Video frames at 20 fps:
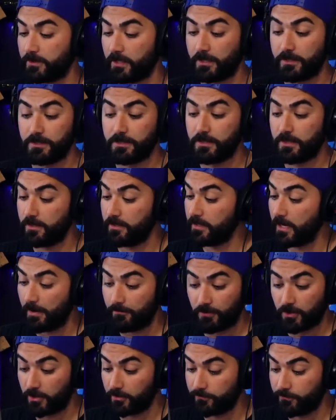they're
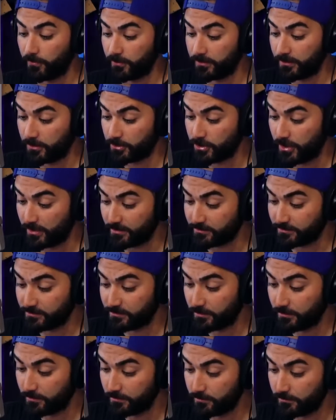never going to fully adjust.